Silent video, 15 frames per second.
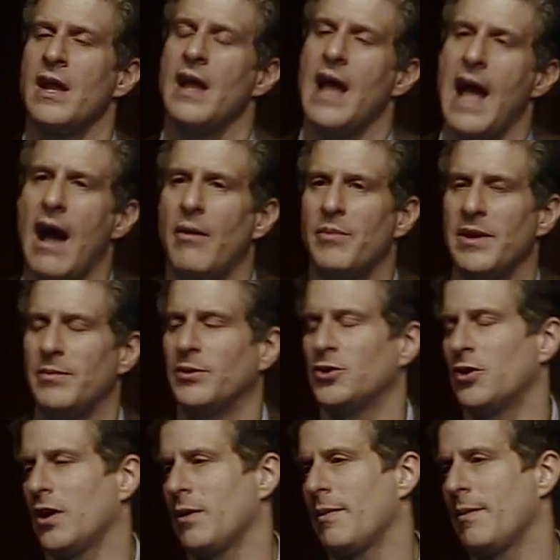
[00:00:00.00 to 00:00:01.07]
how people
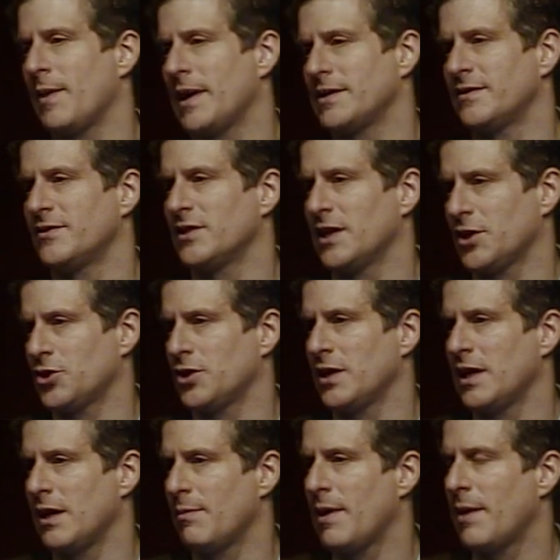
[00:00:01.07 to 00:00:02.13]
talk about positive selection
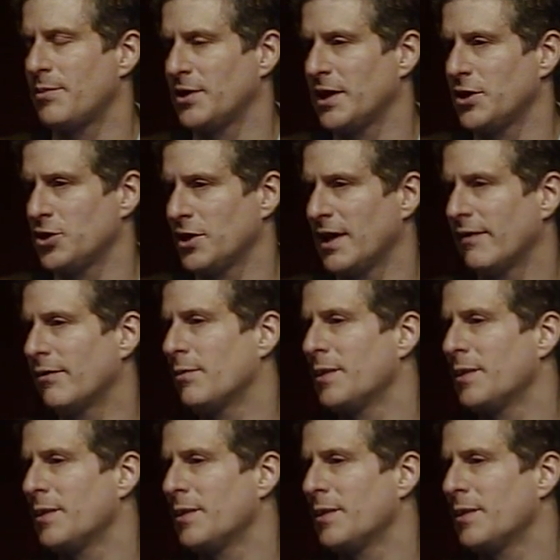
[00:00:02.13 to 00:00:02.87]
in a population level.